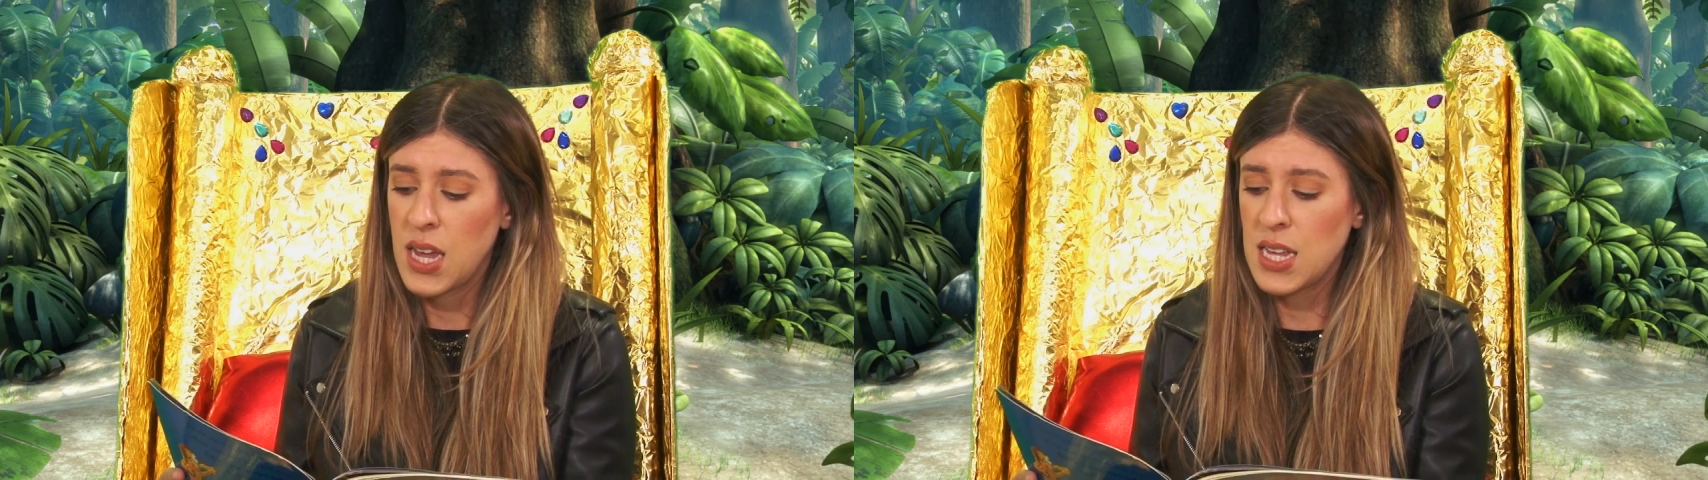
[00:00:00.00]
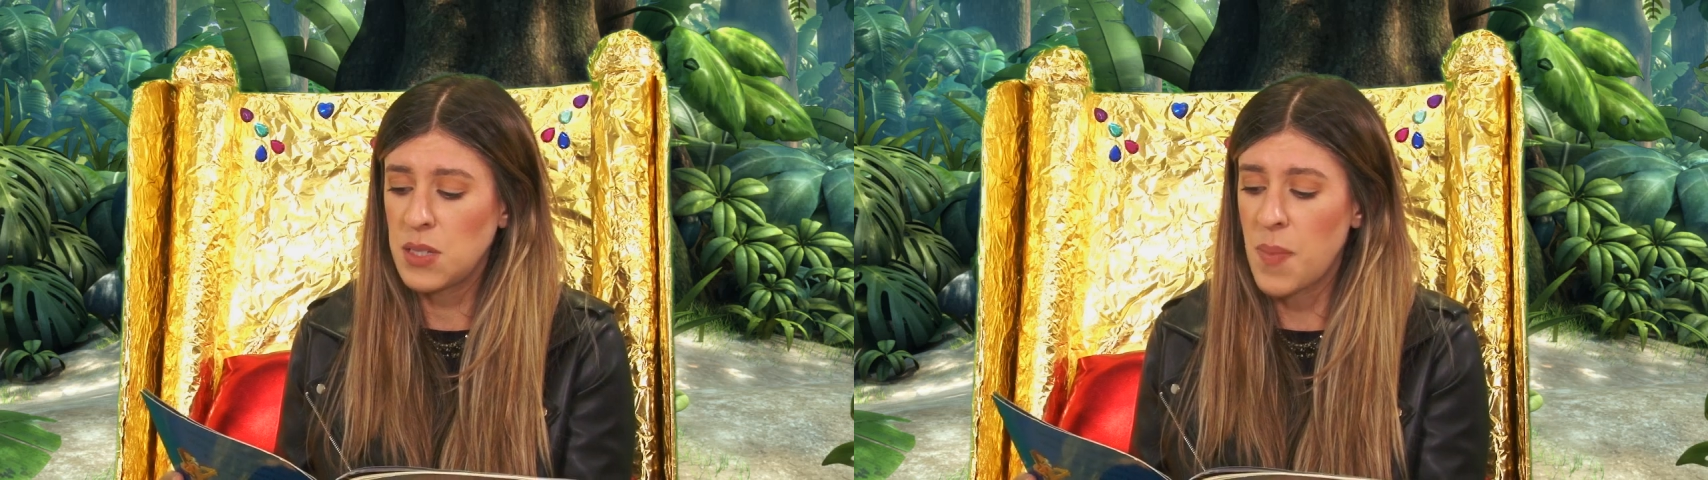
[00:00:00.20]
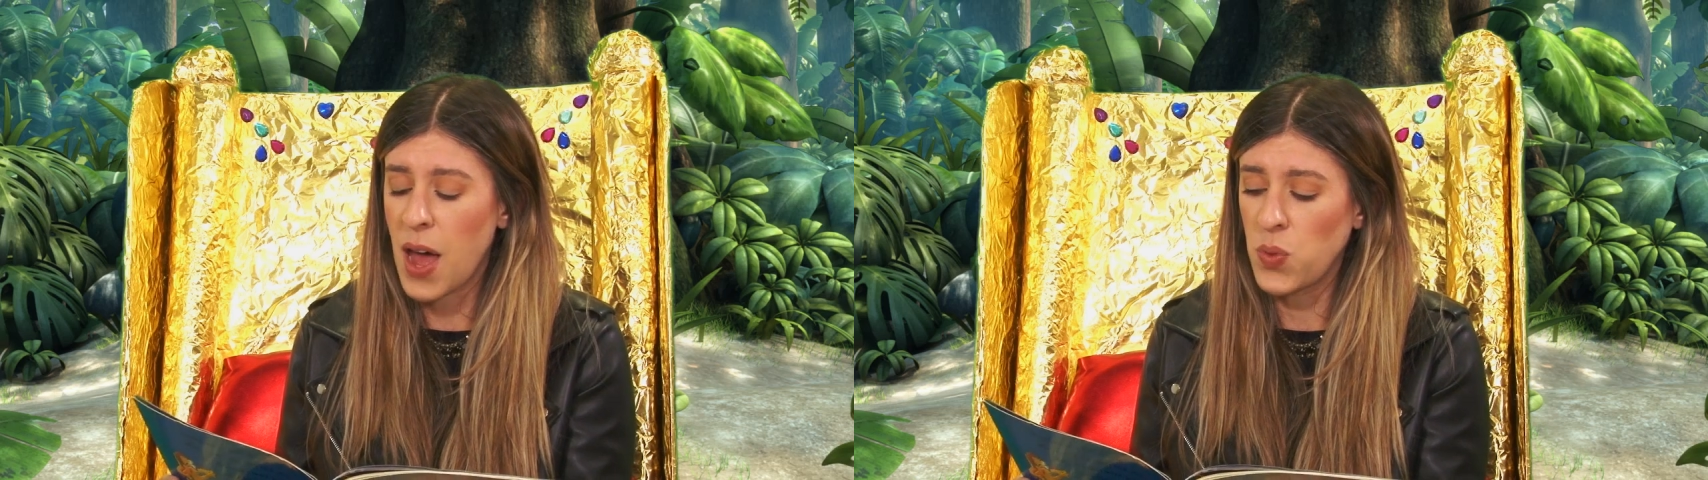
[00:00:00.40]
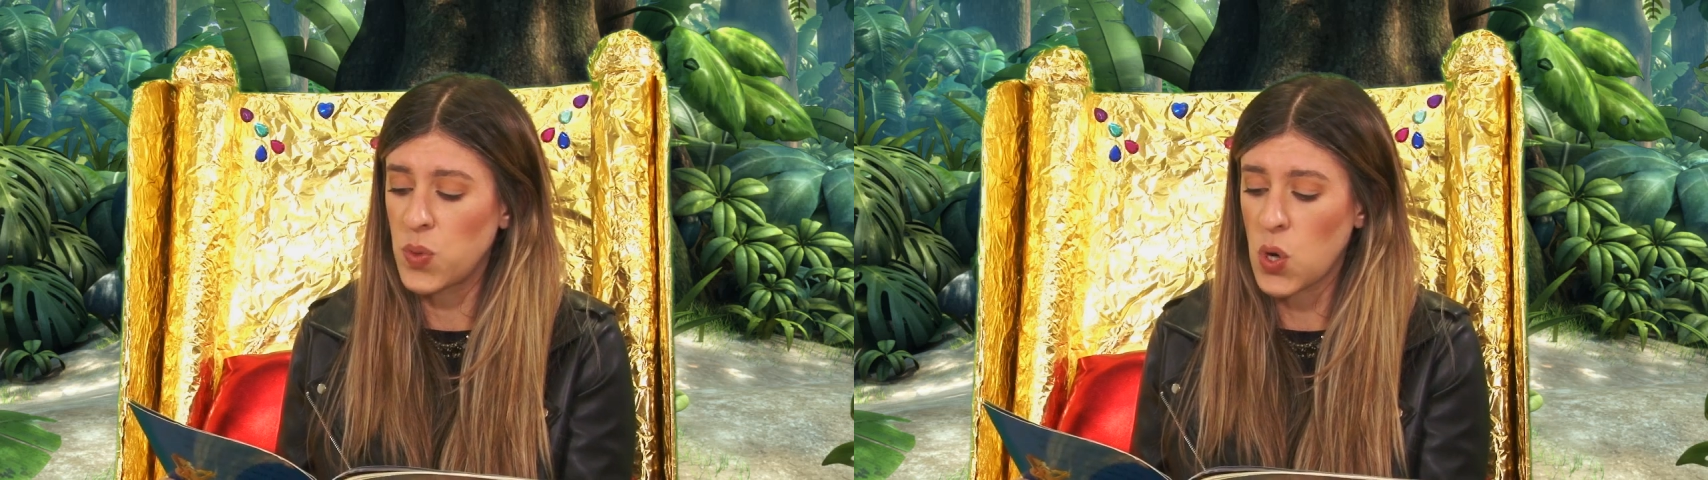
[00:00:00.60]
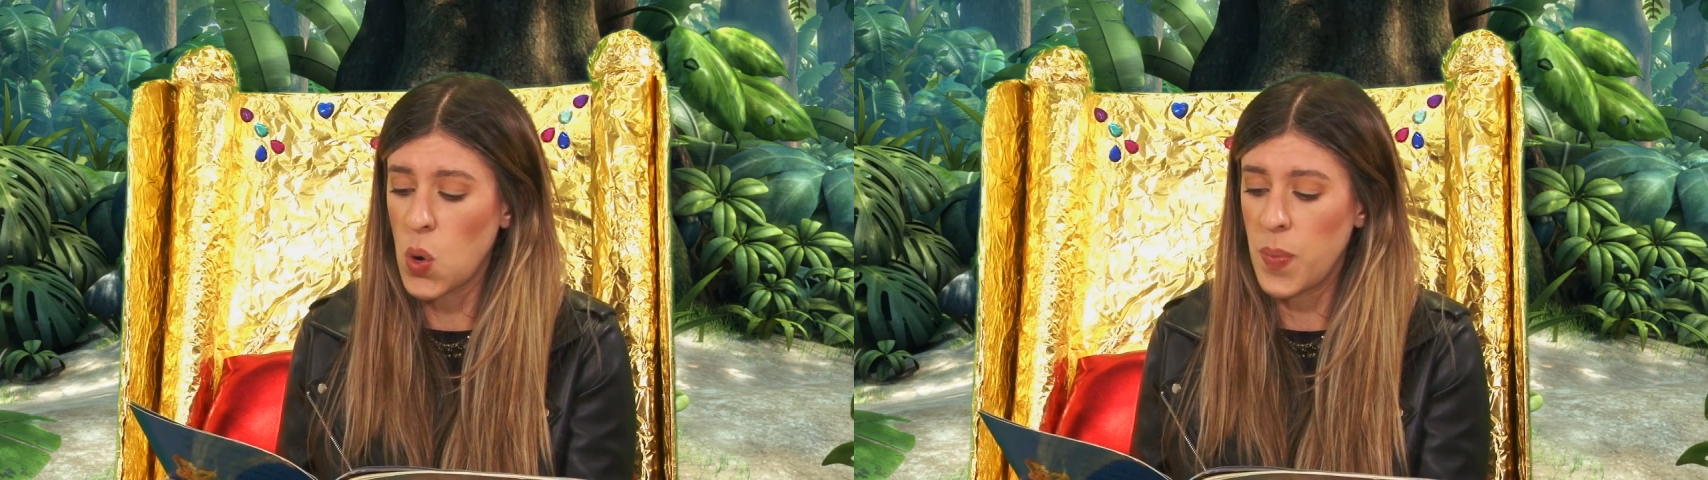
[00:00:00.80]
His mouth
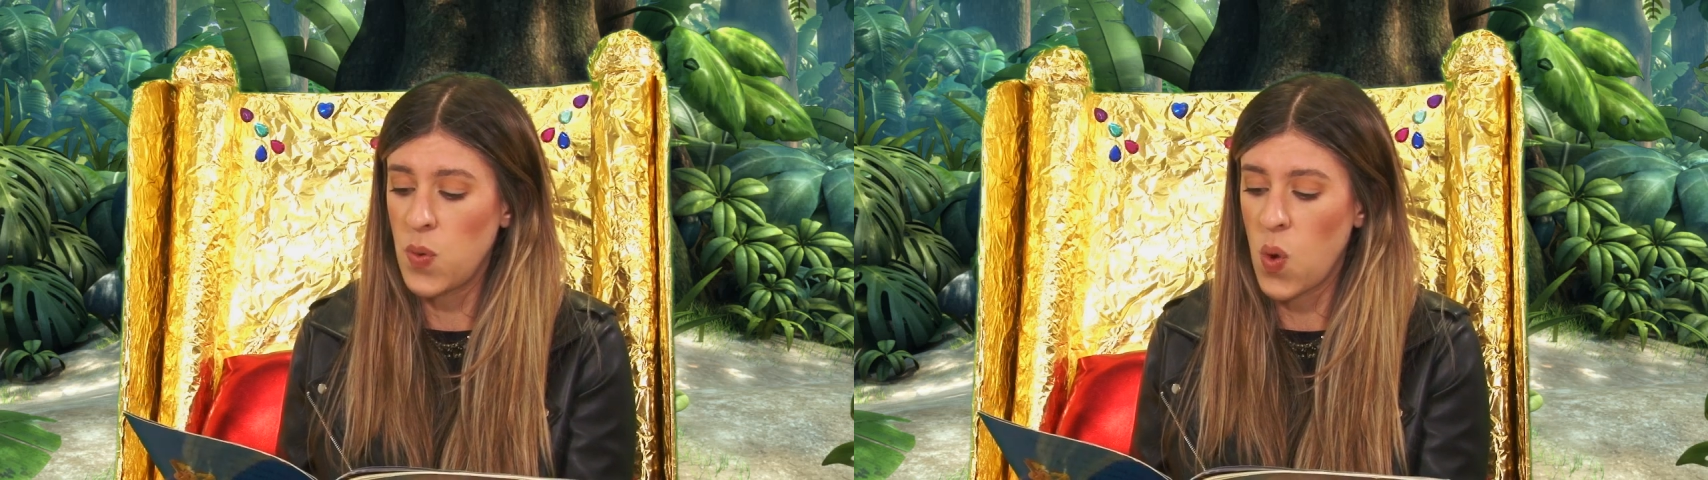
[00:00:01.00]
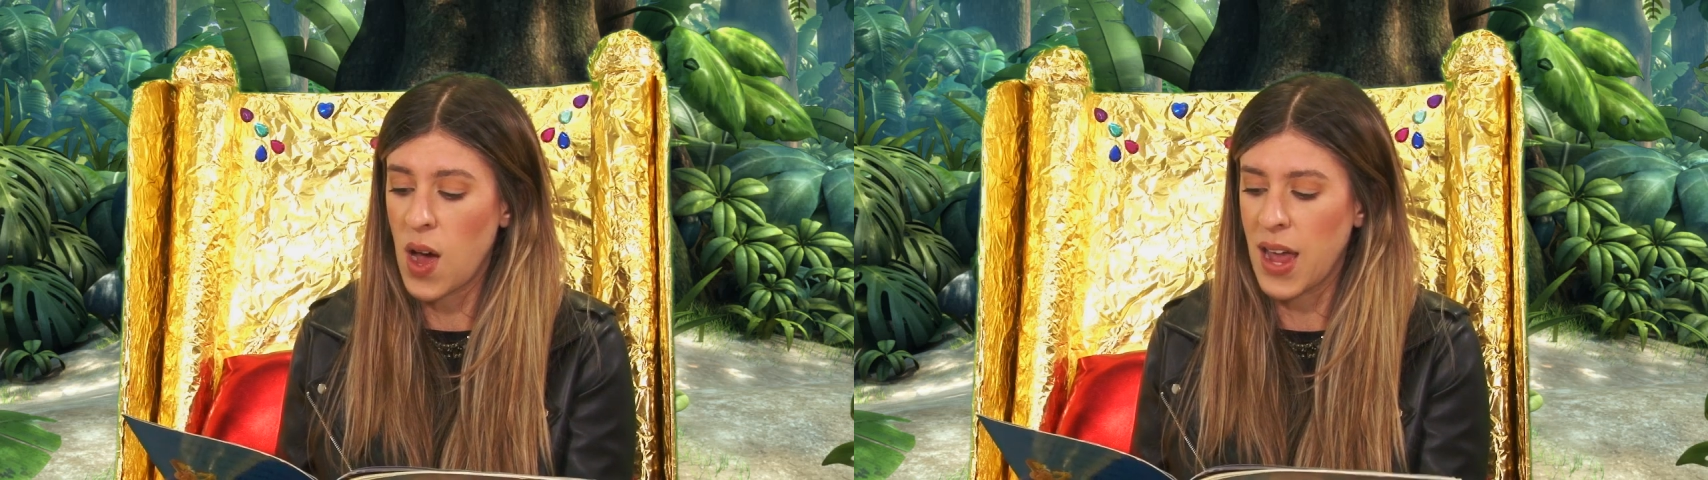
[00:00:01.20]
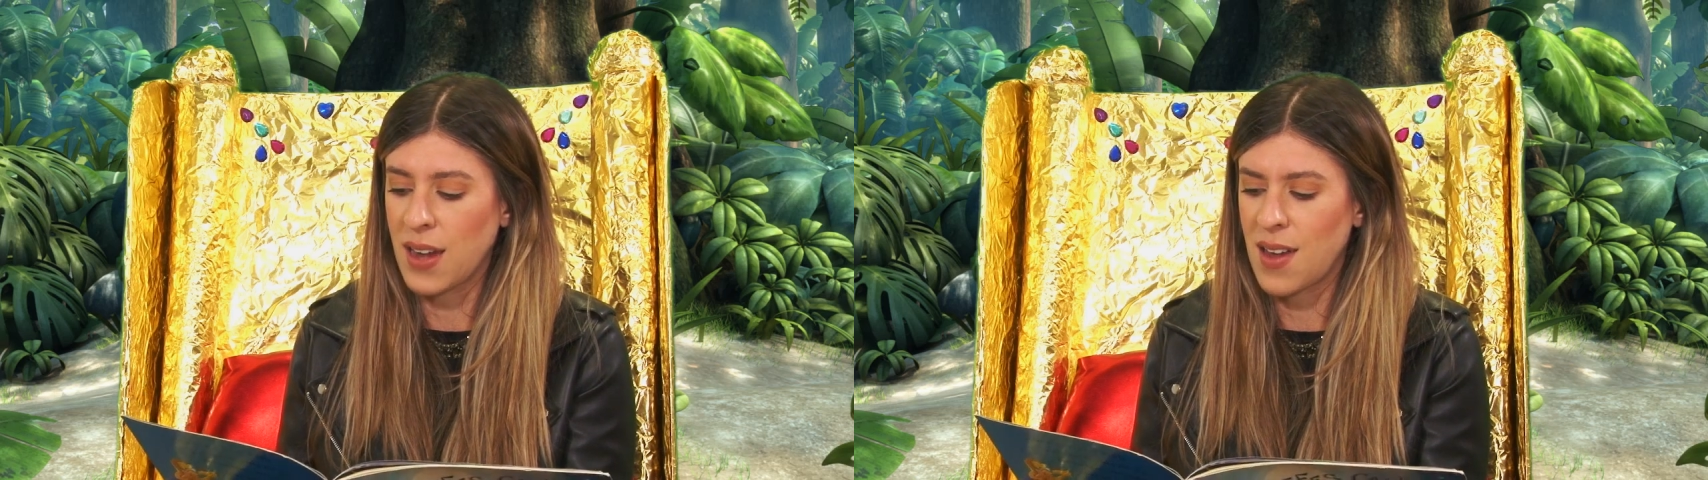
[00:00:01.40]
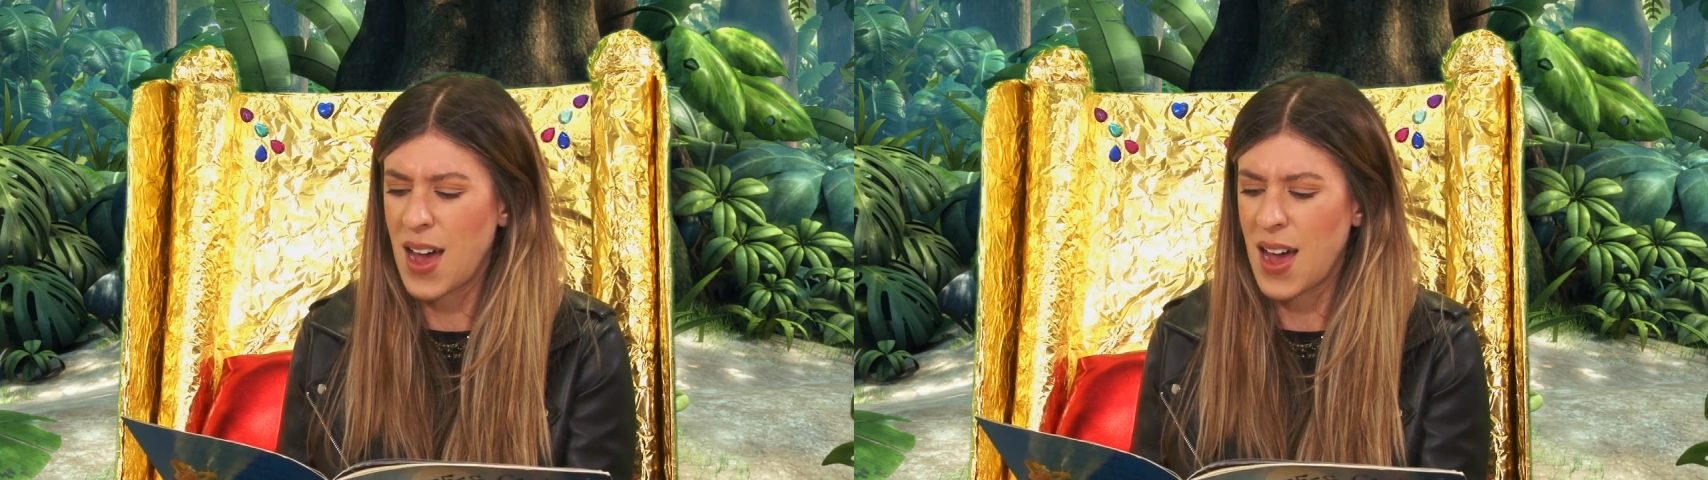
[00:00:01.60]
was open wide.